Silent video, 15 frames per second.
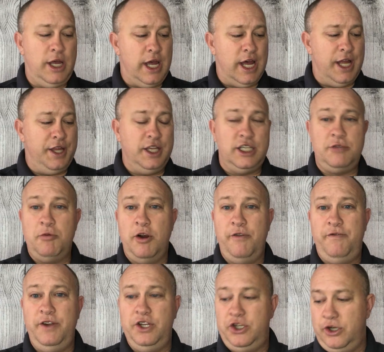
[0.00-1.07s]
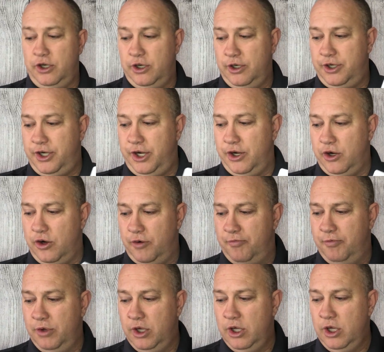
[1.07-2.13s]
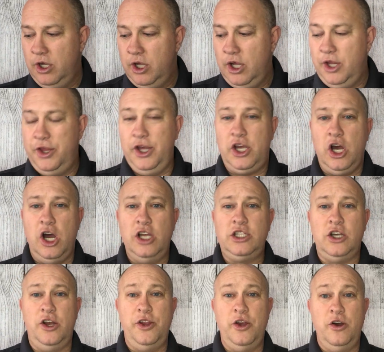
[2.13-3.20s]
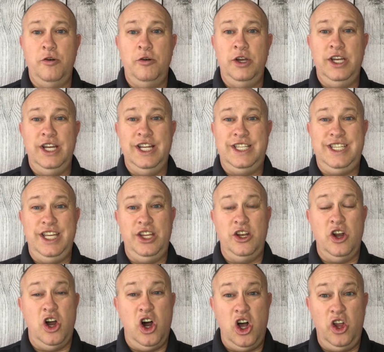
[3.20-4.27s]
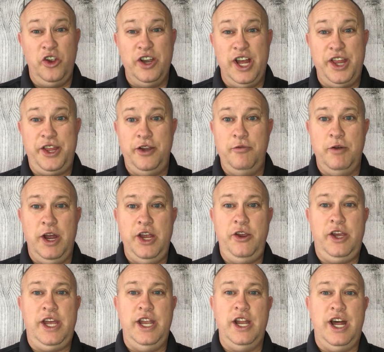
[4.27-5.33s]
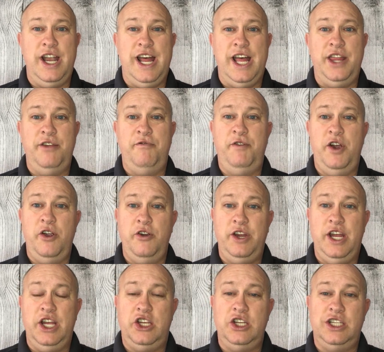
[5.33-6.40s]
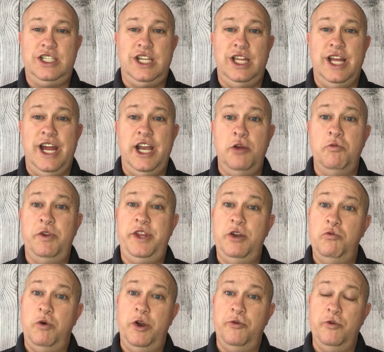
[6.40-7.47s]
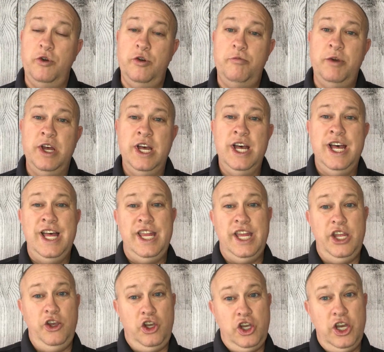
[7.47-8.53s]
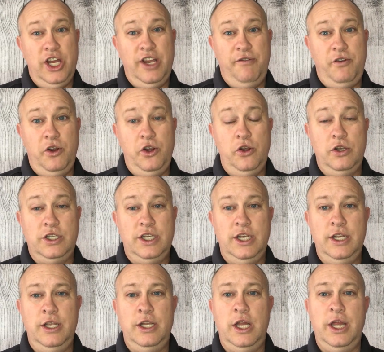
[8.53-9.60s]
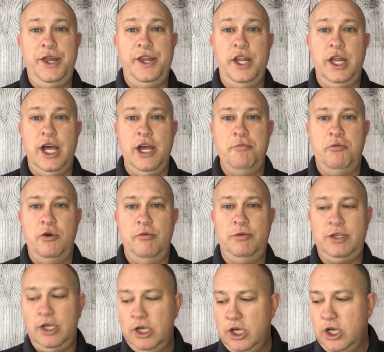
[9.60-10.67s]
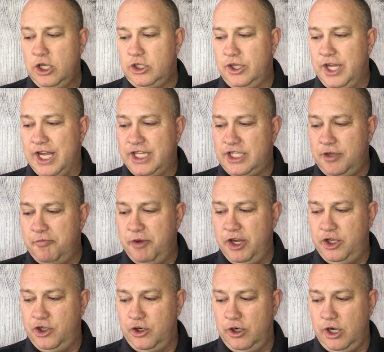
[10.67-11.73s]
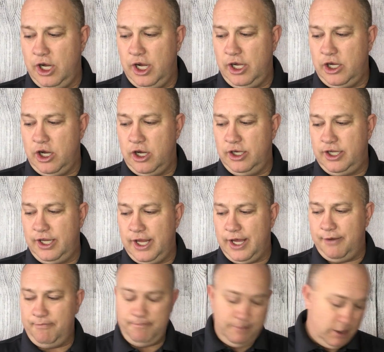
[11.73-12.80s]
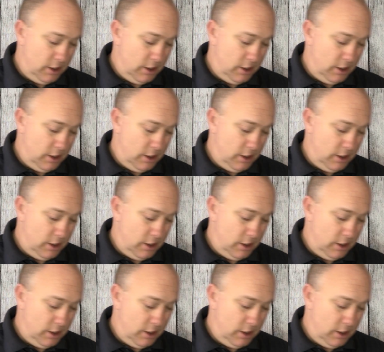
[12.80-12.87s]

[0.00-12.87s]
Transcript: add this smart feature to your home. The cons are, though, it's either all or nothing, right? You cannot add the variations to lighting within one room that you could if you're using the light bulbs. So that's the major con to that.